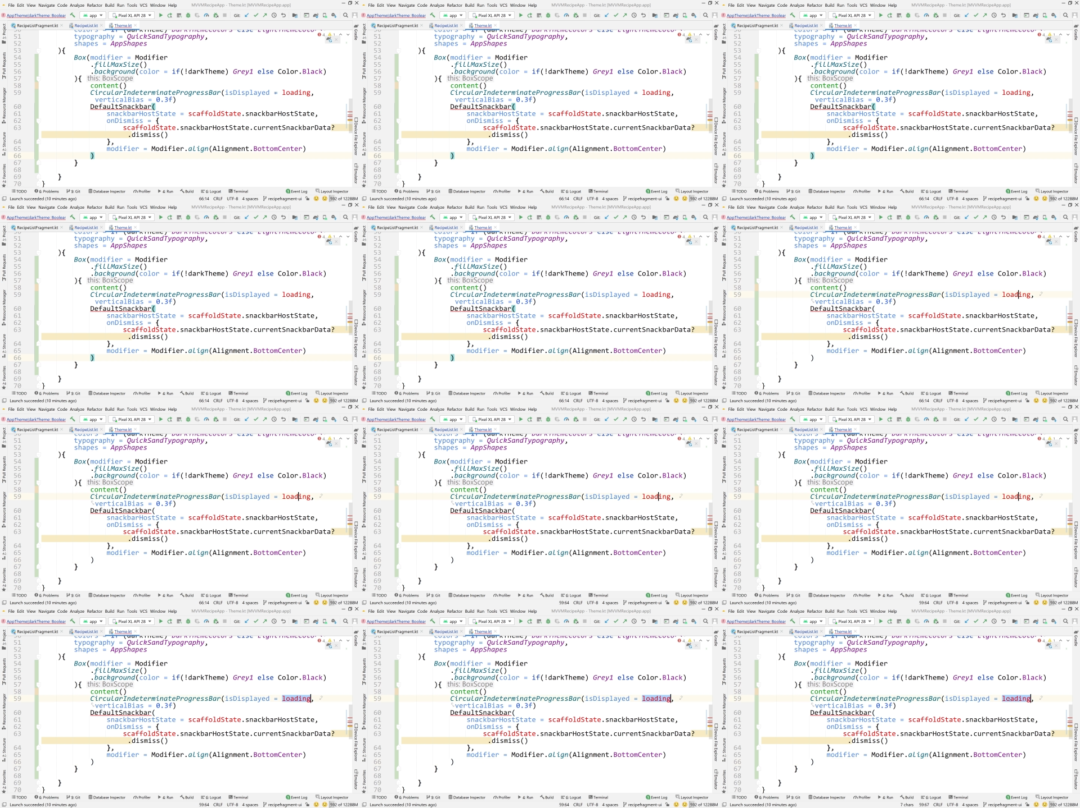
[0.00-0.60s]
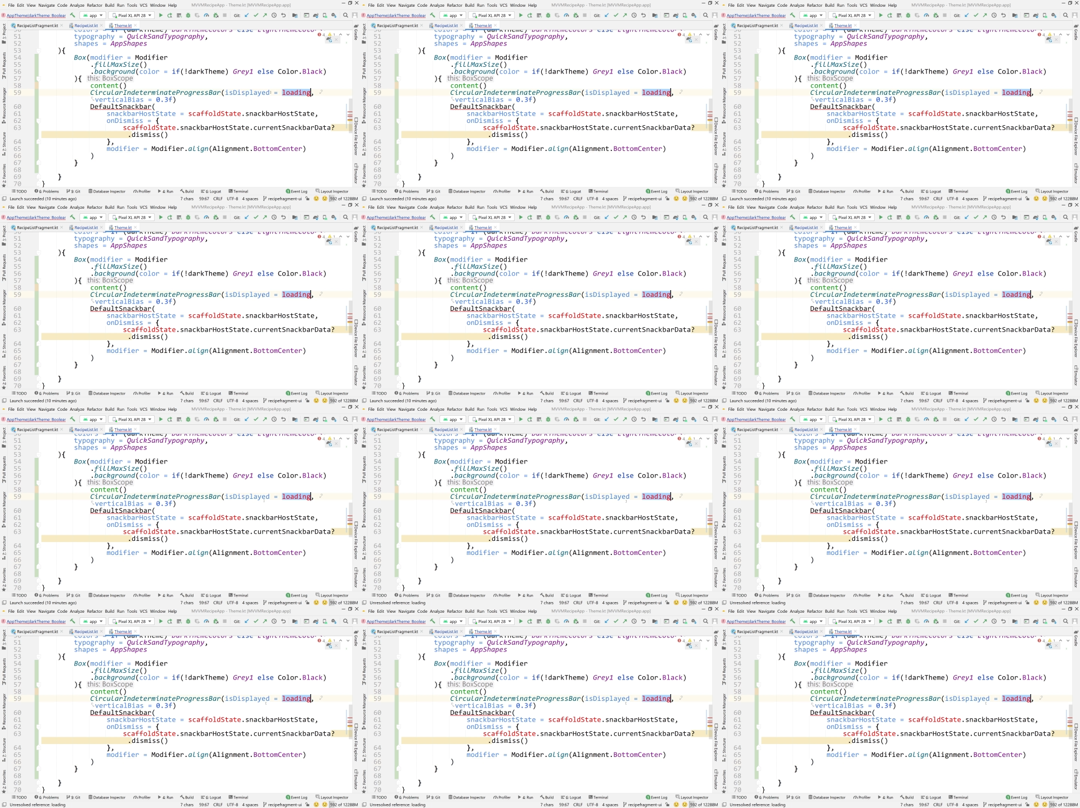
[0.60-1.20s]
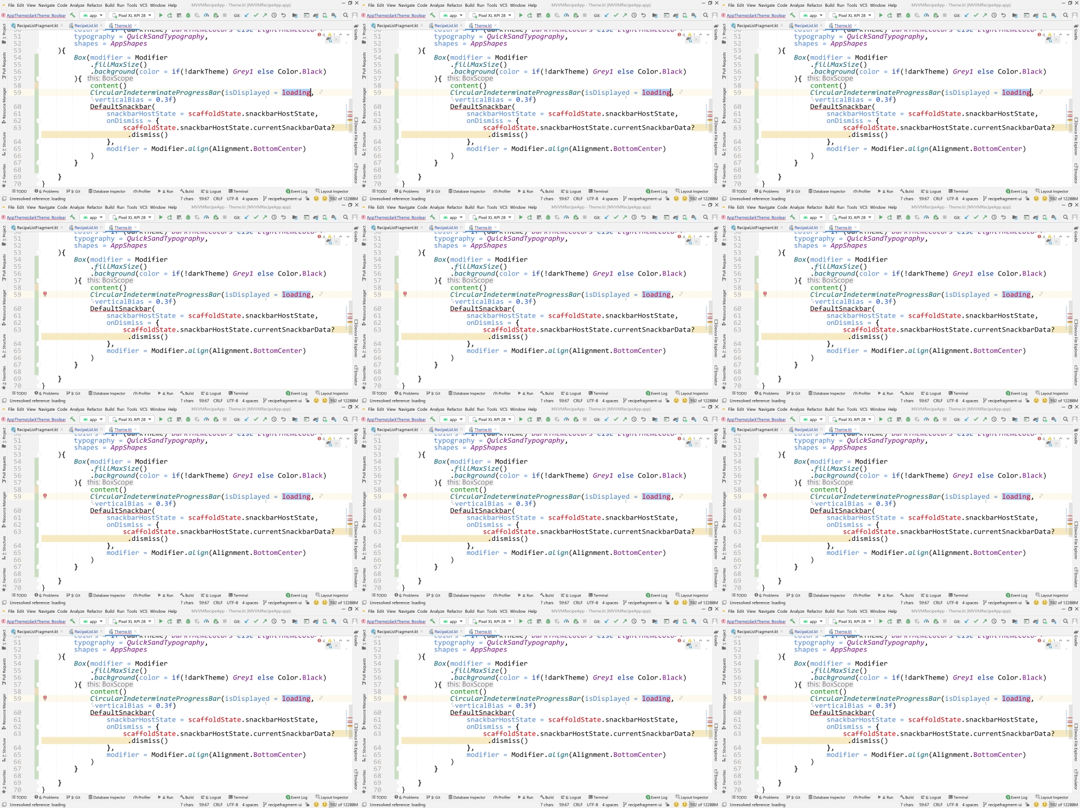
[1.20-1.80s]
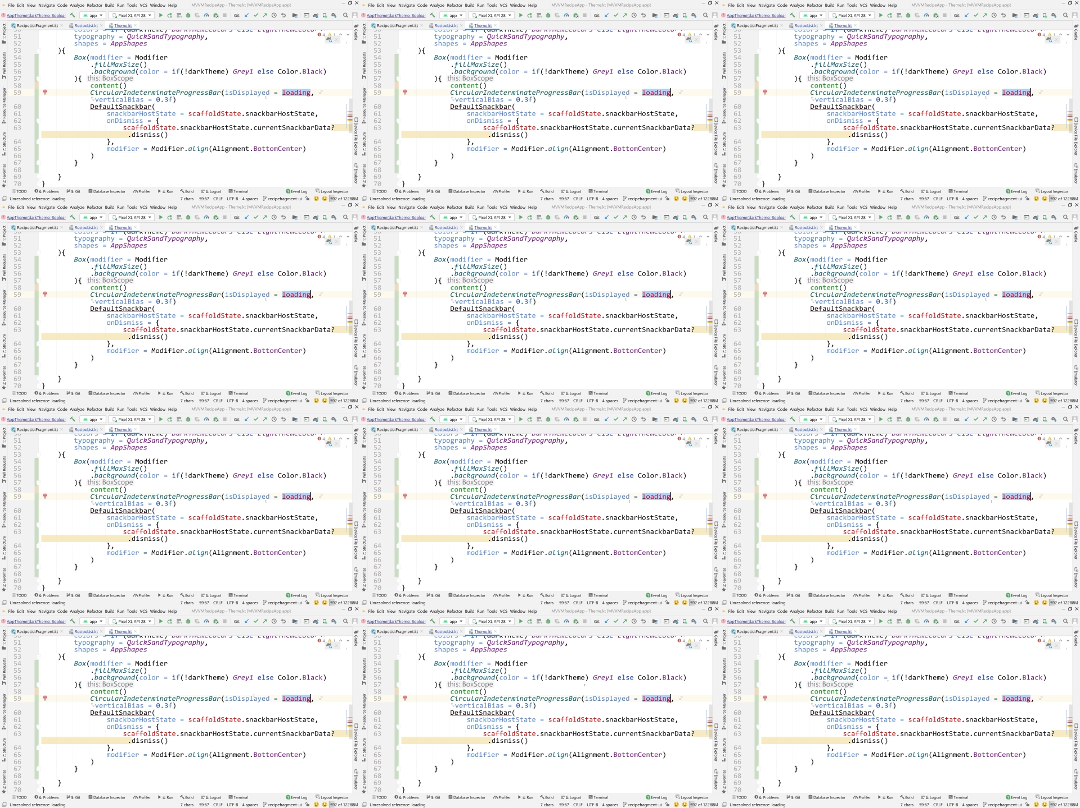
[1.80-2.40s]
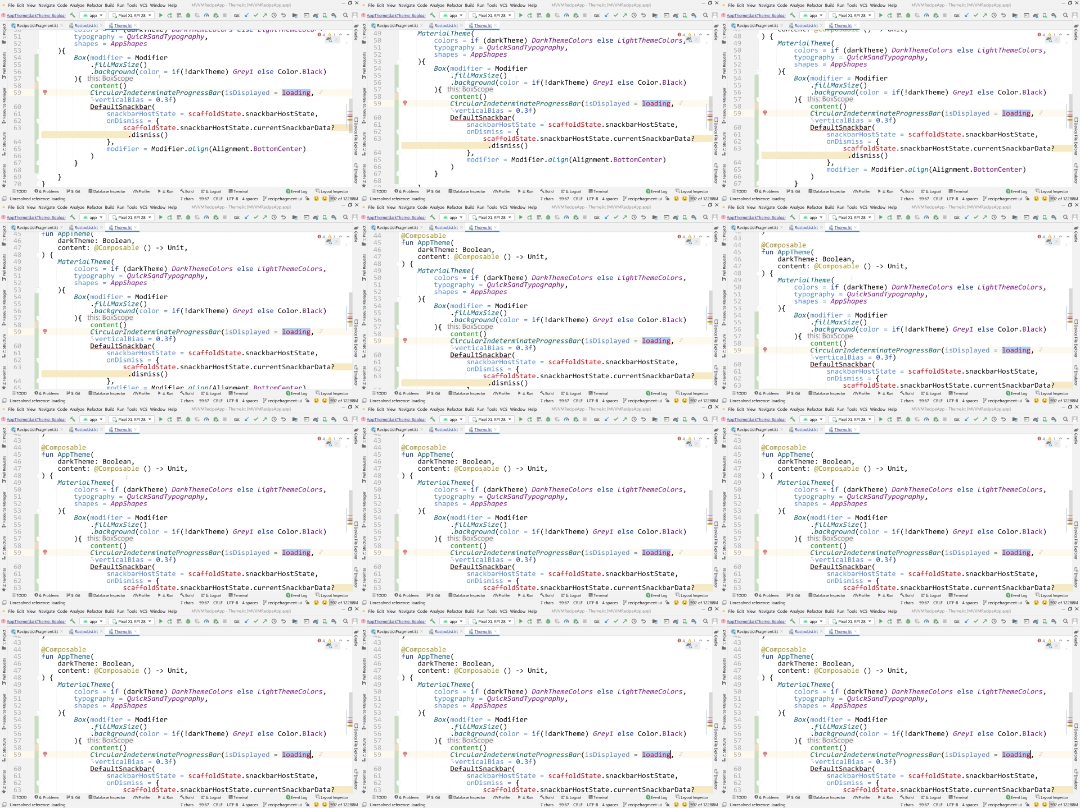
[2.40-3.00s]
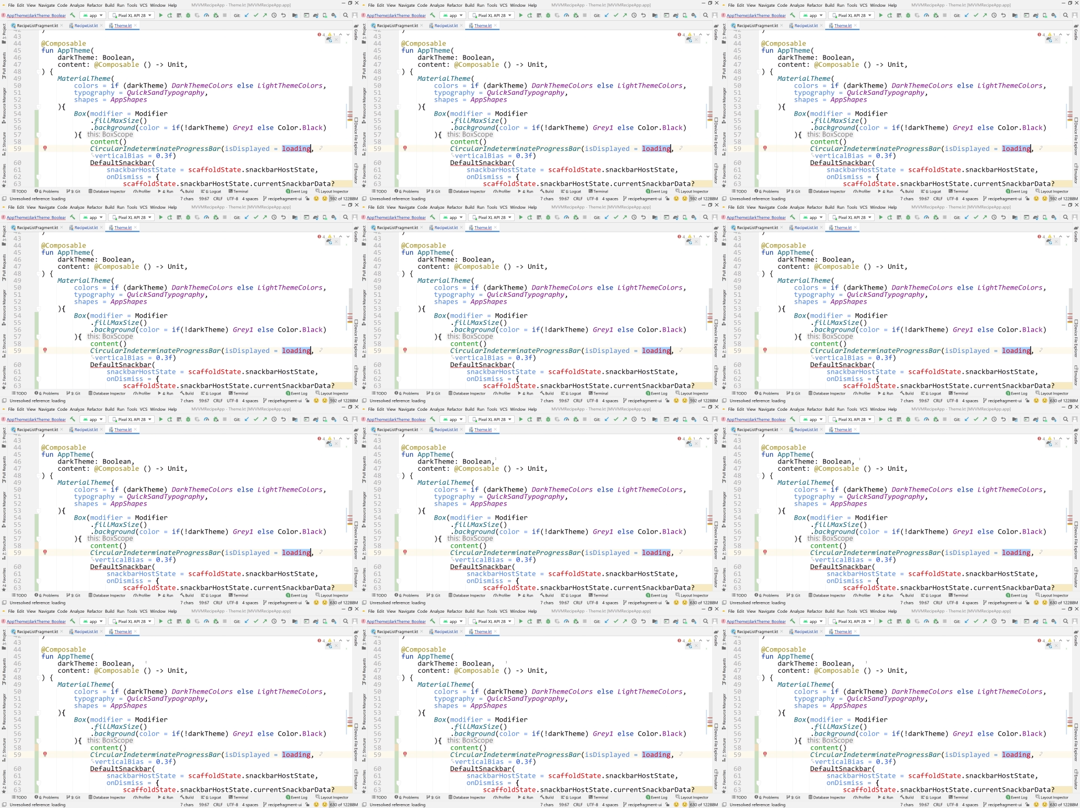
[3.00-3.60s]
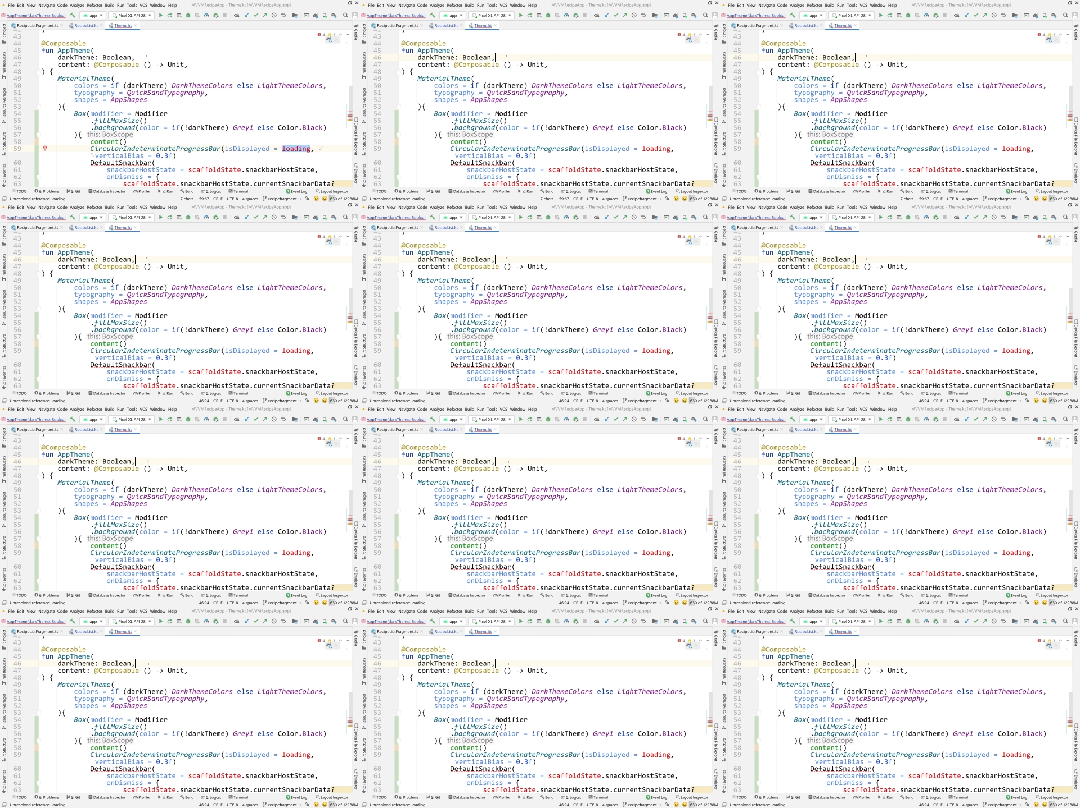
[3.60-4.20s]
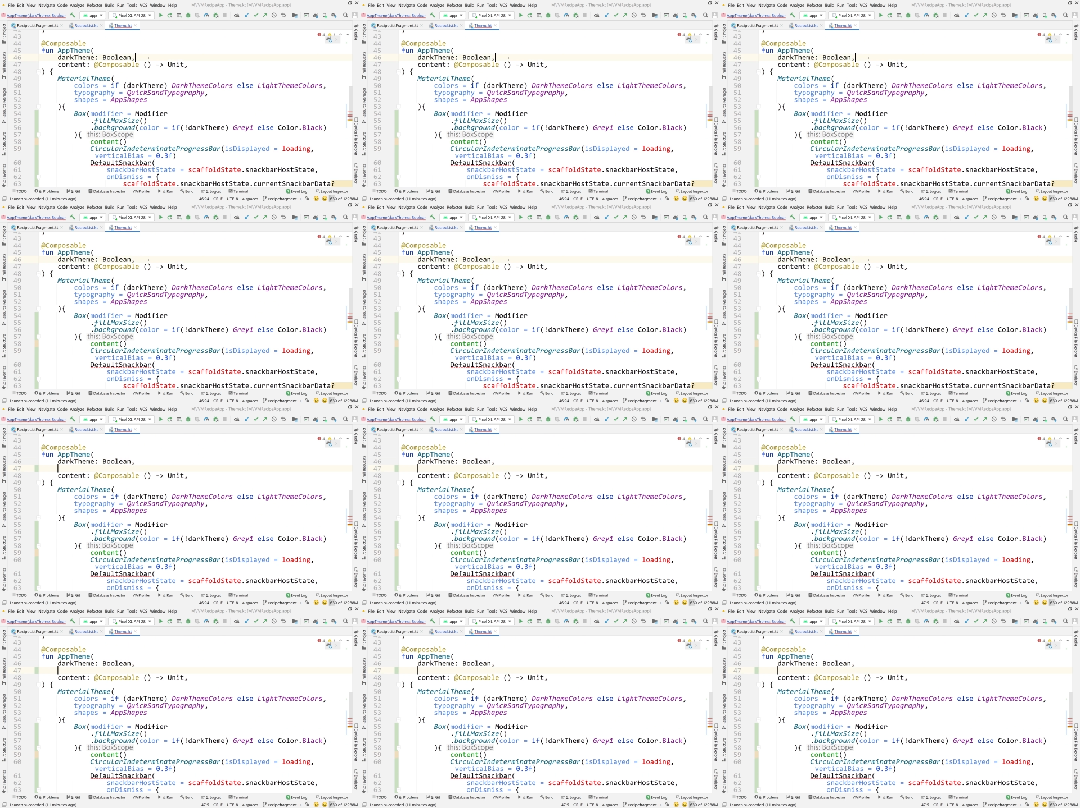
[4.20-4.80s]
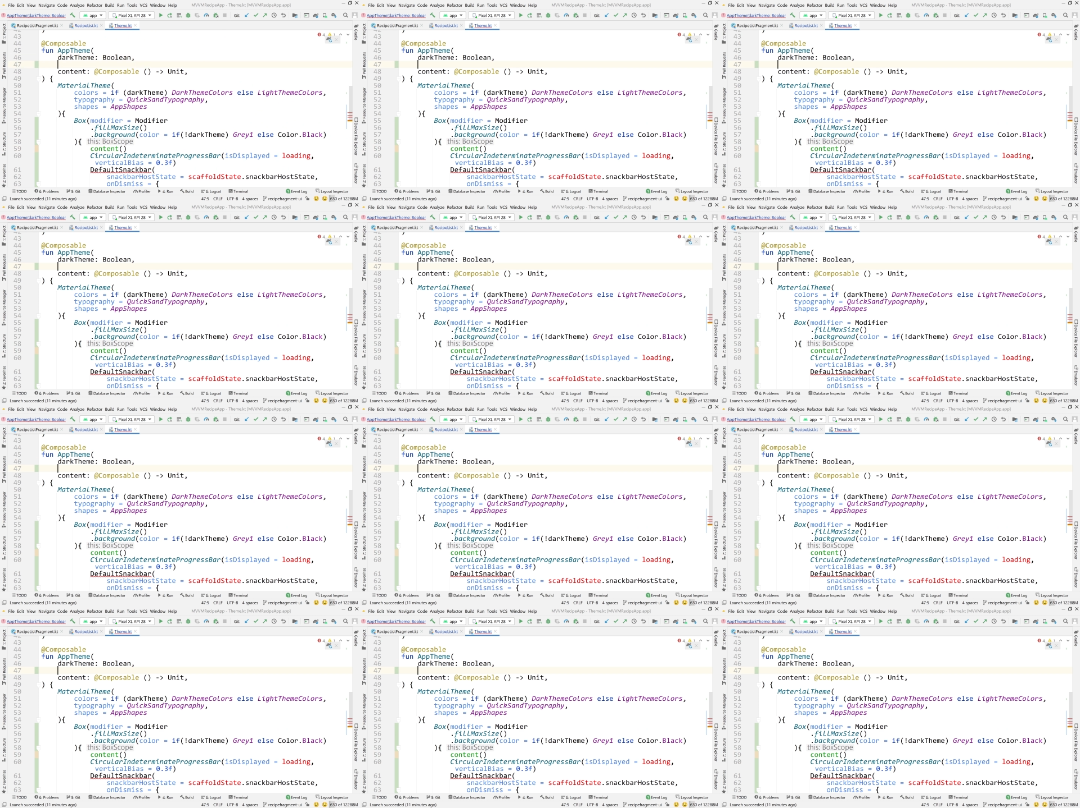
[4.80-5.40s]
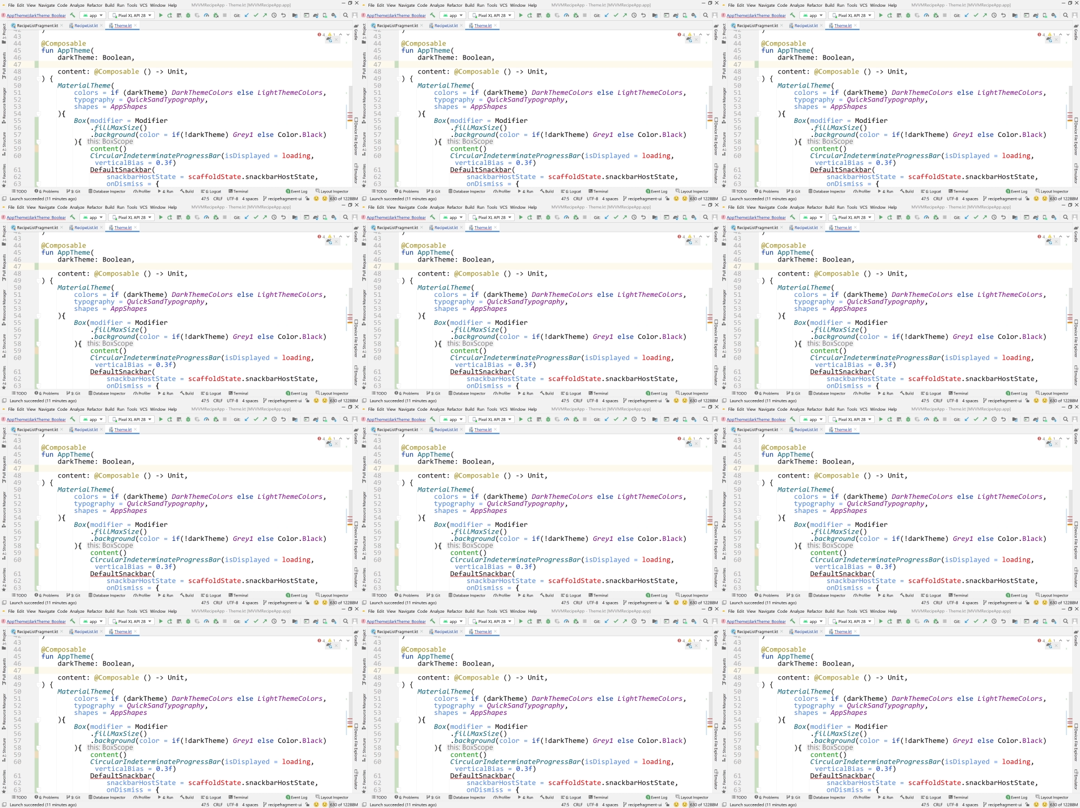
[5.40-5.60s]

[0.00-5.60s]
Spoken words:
No face is visible, so there are no lips to read.